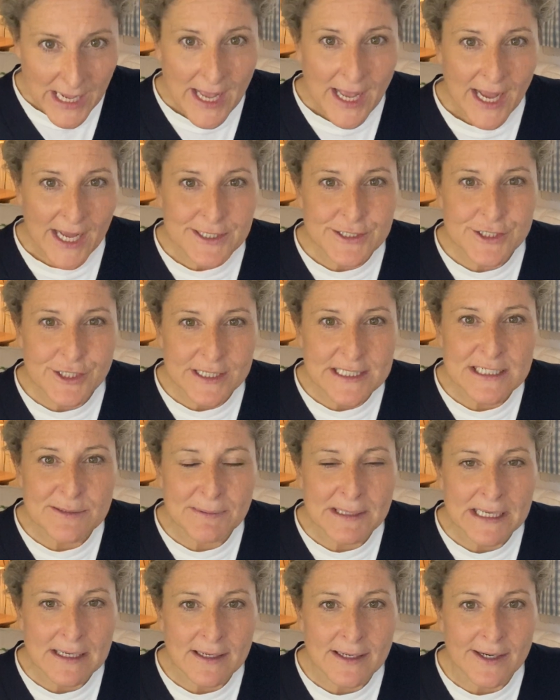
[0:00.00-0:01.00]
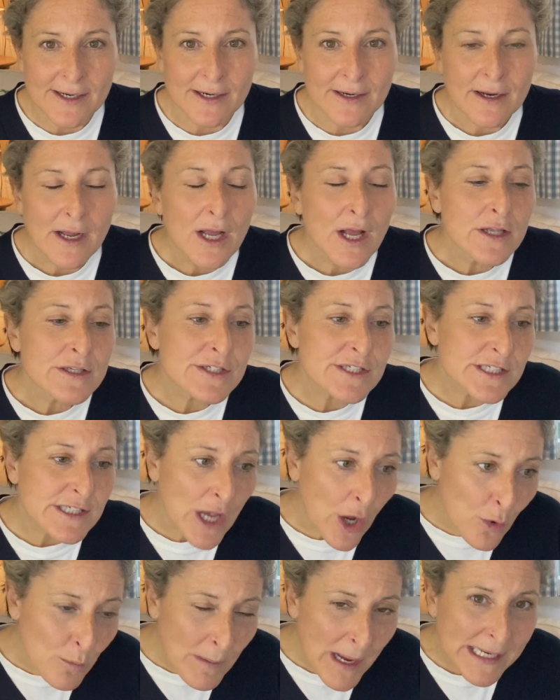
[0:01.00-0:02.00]
And just to be clear,
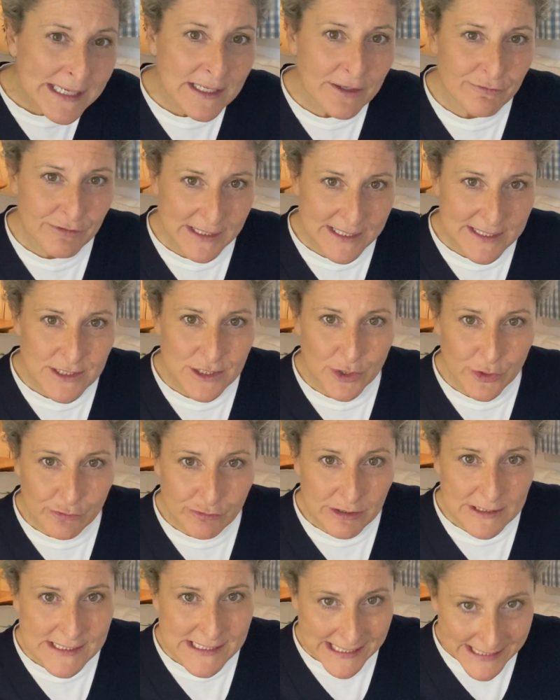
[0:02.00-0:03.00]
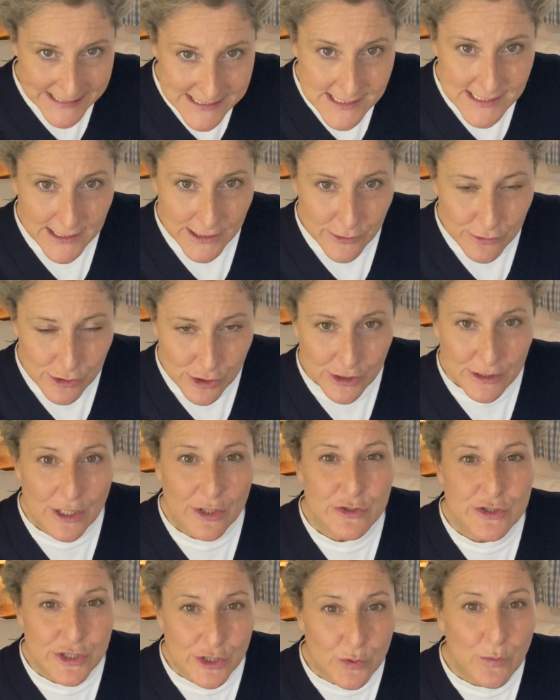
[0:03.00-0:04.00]
so many of these nutrients in solution
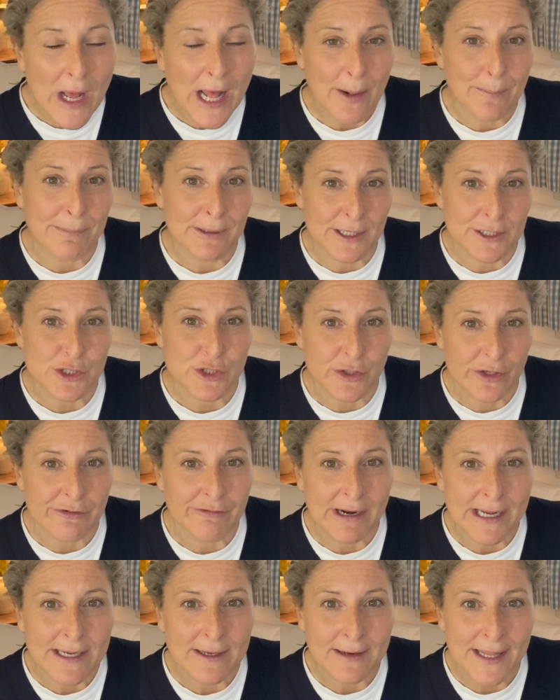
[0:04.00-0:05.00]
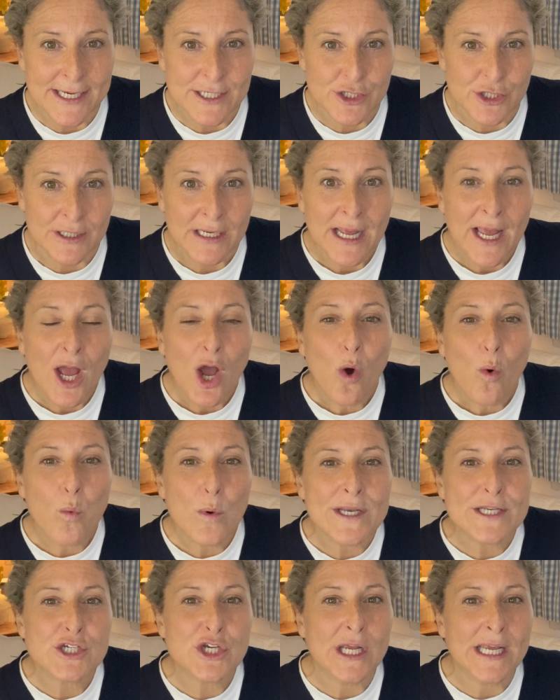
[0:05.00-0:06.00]
do help blood sugar regulation,
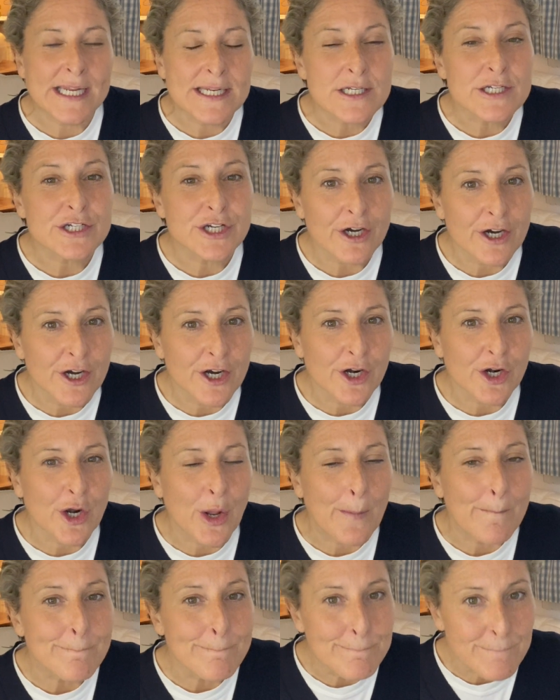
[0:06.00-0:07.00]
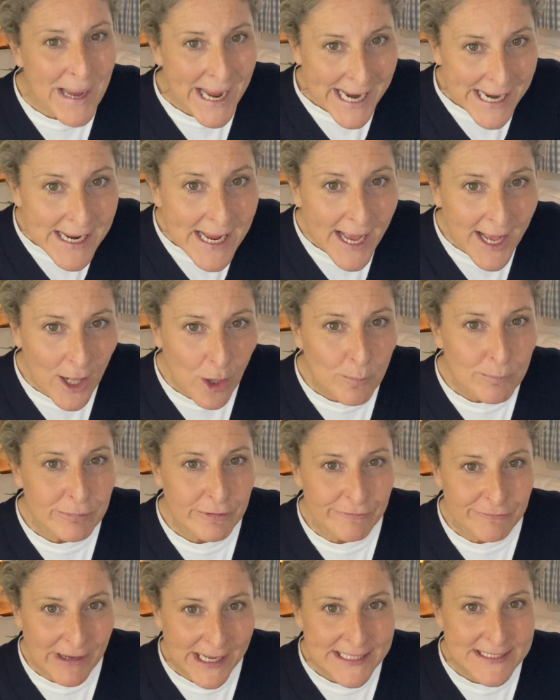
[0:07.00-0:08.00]
which in turn may help
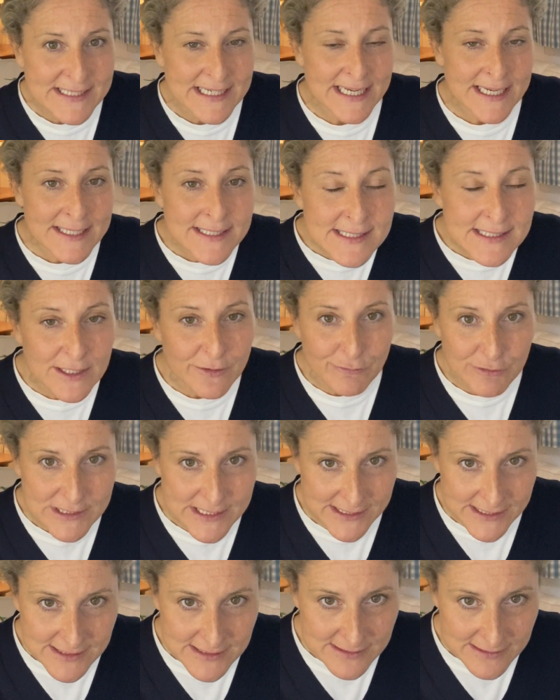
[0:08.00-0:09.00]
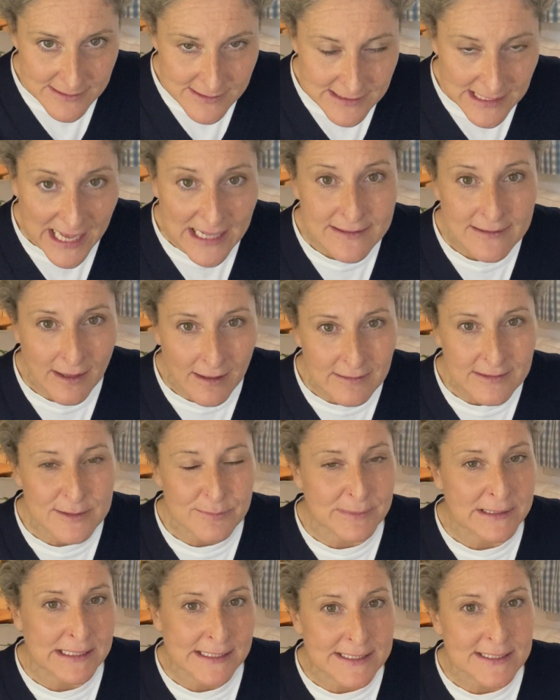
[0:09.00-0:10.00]
prevent insulin resistance and
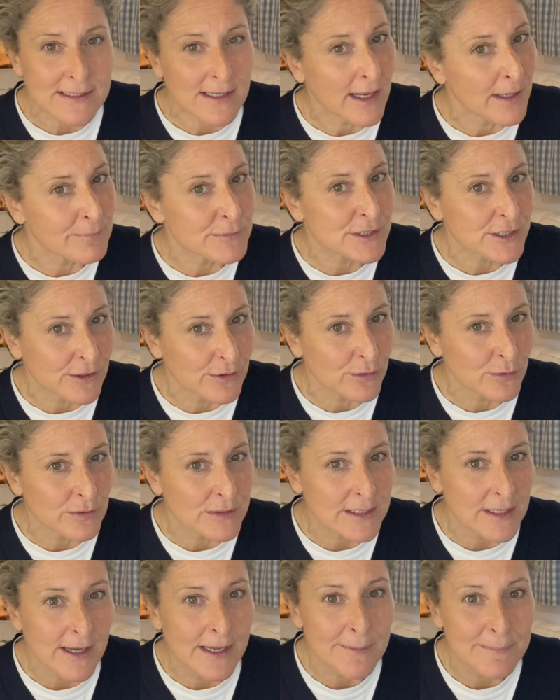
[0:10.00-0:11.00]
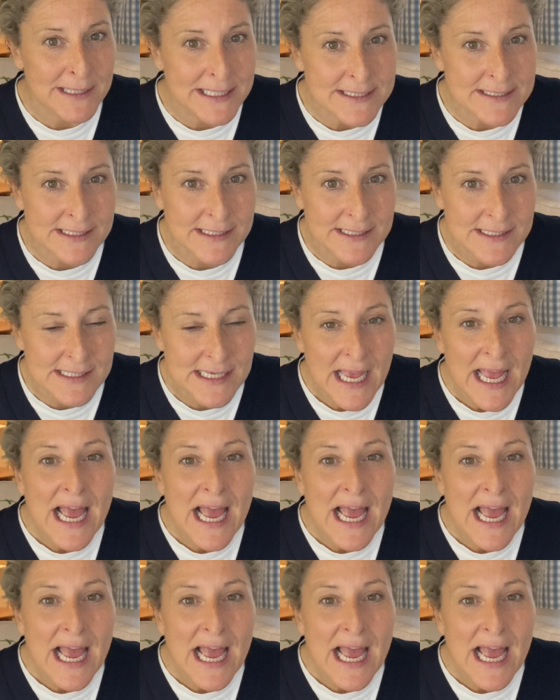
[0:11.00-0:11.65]
ultimately type 2 diabetes.